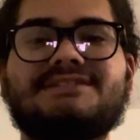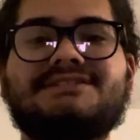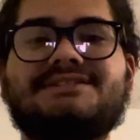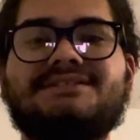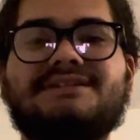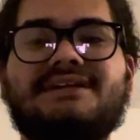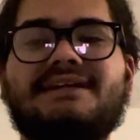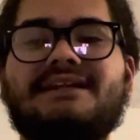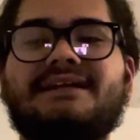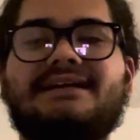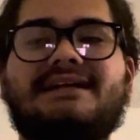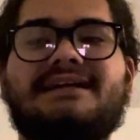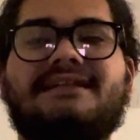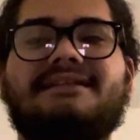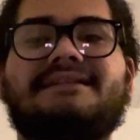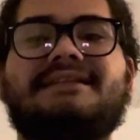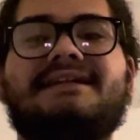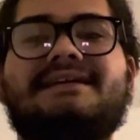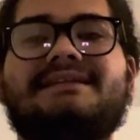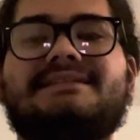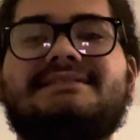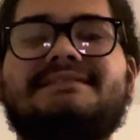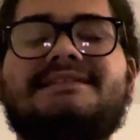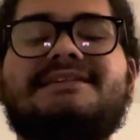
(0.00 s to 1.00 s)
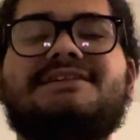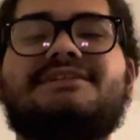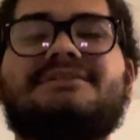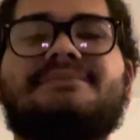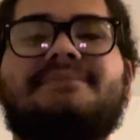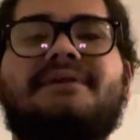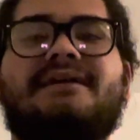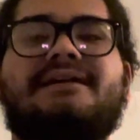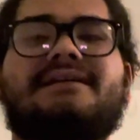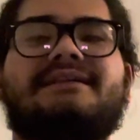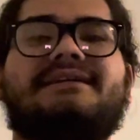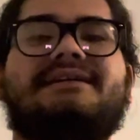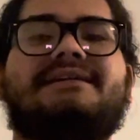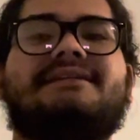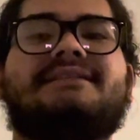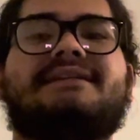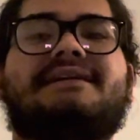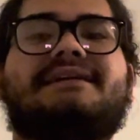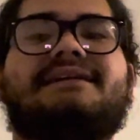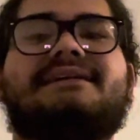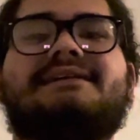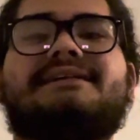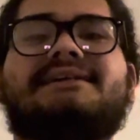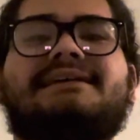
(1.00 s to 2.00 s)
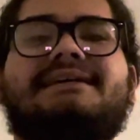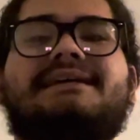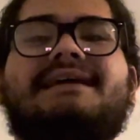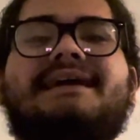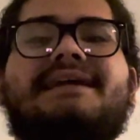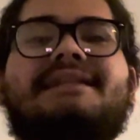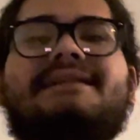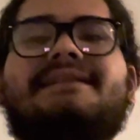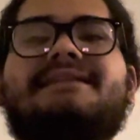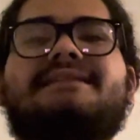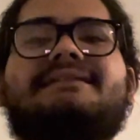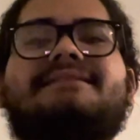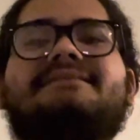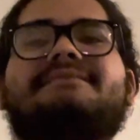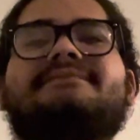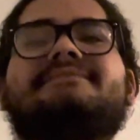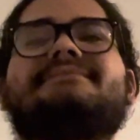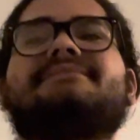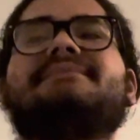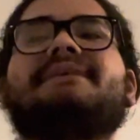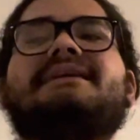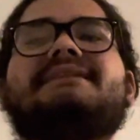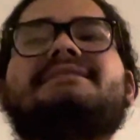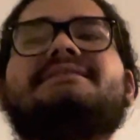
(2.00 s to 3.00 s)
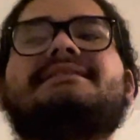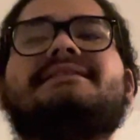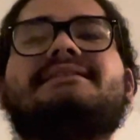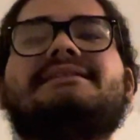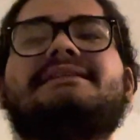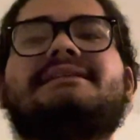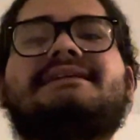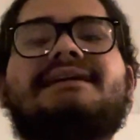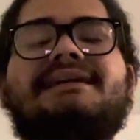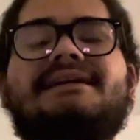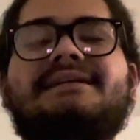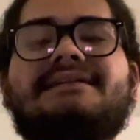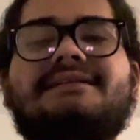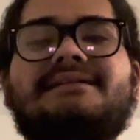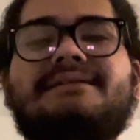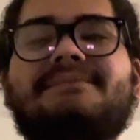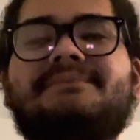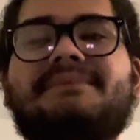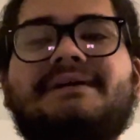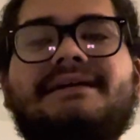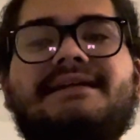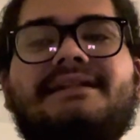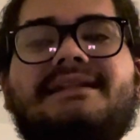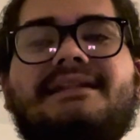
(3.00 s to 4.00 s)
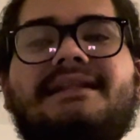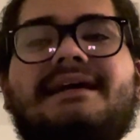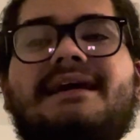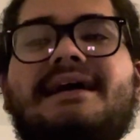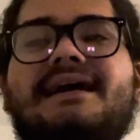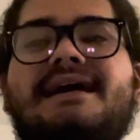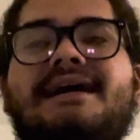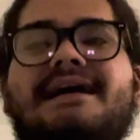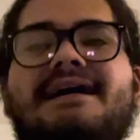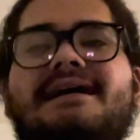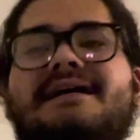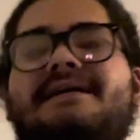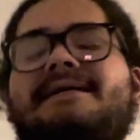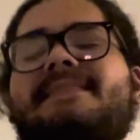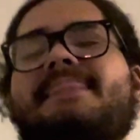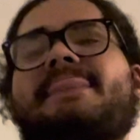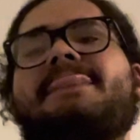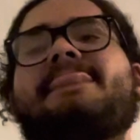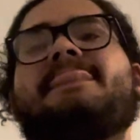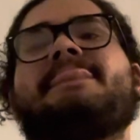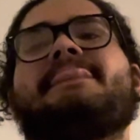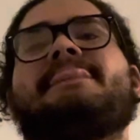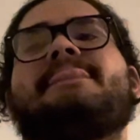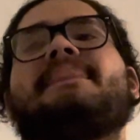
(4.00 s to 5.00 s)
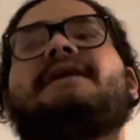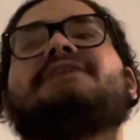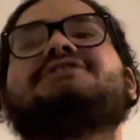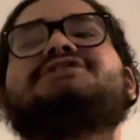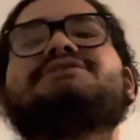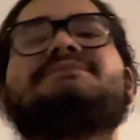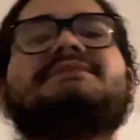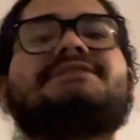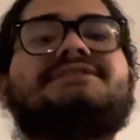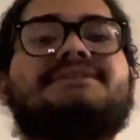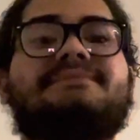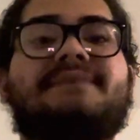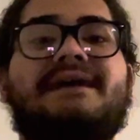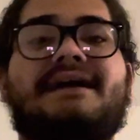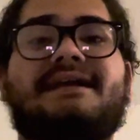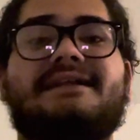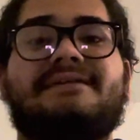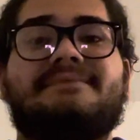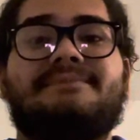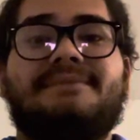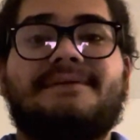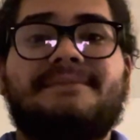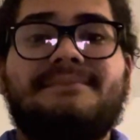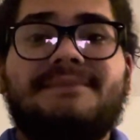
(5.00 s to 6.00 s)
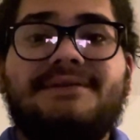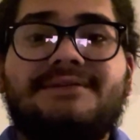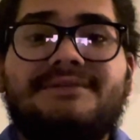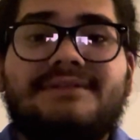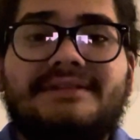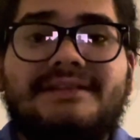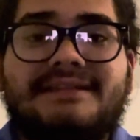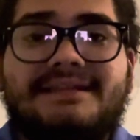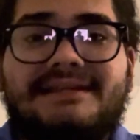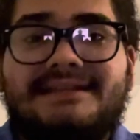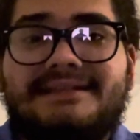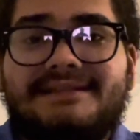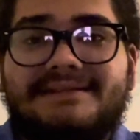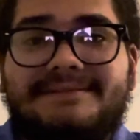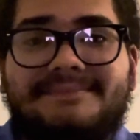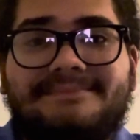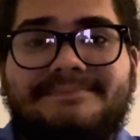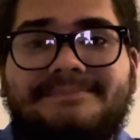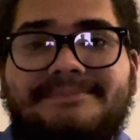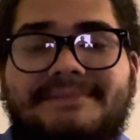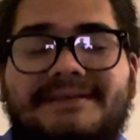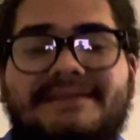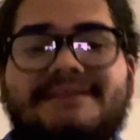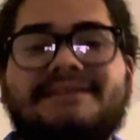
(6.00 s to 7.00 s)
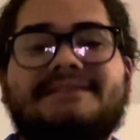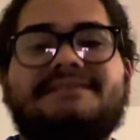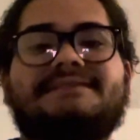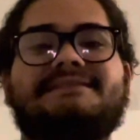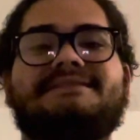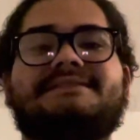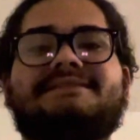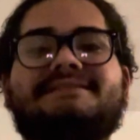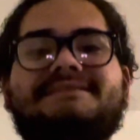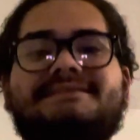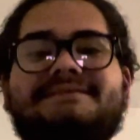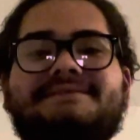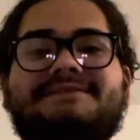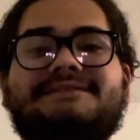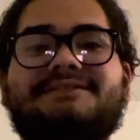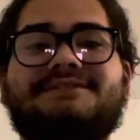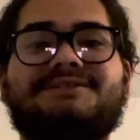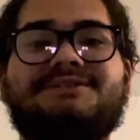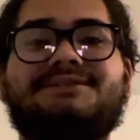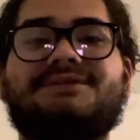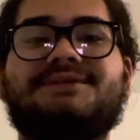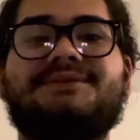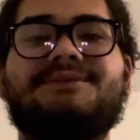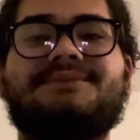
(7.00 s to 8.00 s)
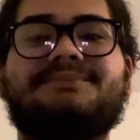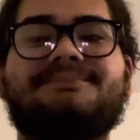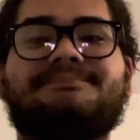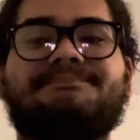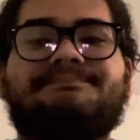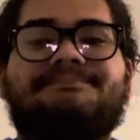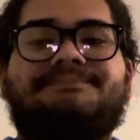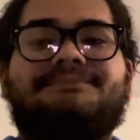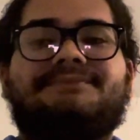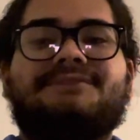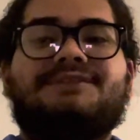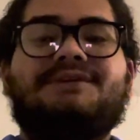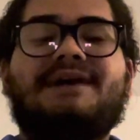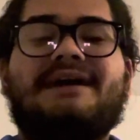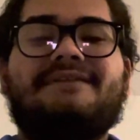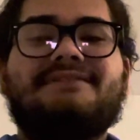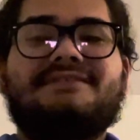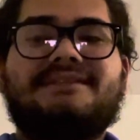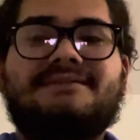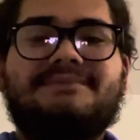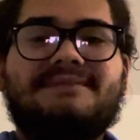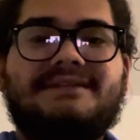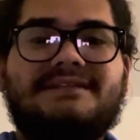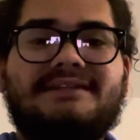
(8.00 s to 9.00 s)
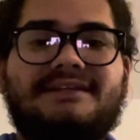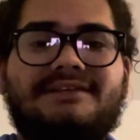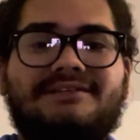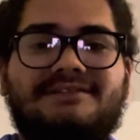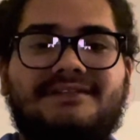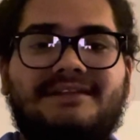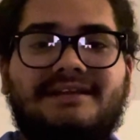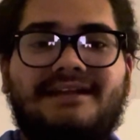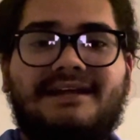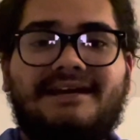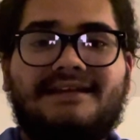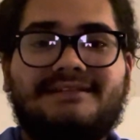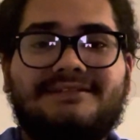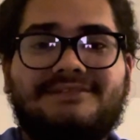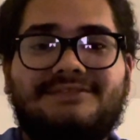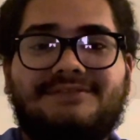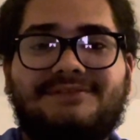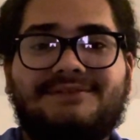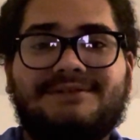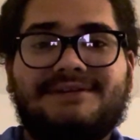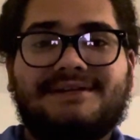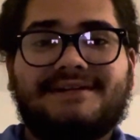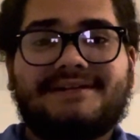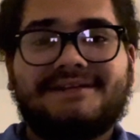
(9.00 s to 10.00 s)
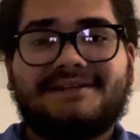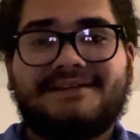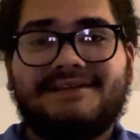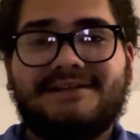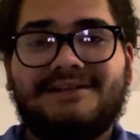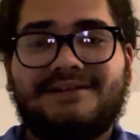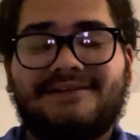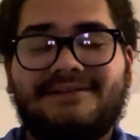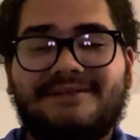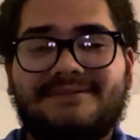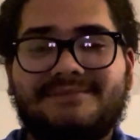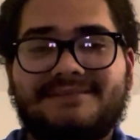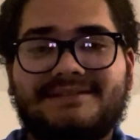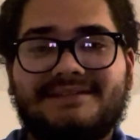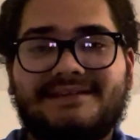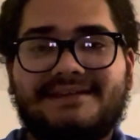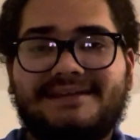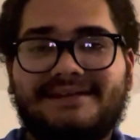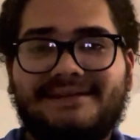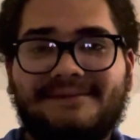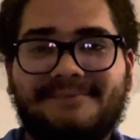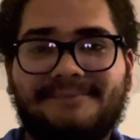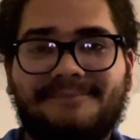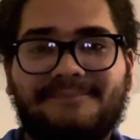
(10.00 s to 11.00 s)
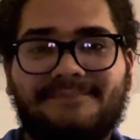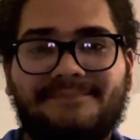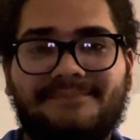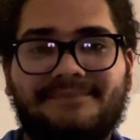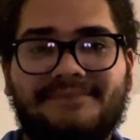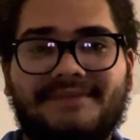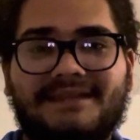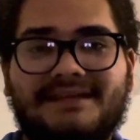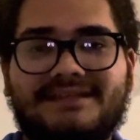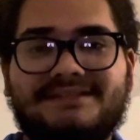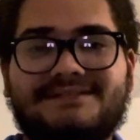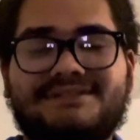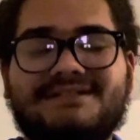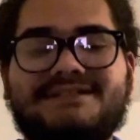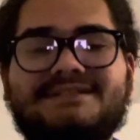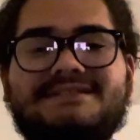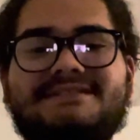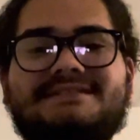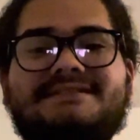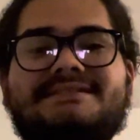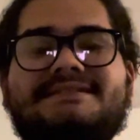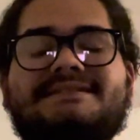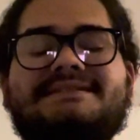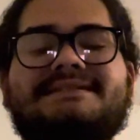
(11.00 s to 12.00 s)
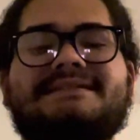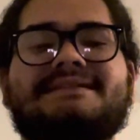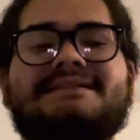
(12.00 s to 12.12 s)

you're gonna see your body get basically cut up, and not to be dramatic, but mutilated, because you have something that you didn't ask for. You know what I'm saying? It's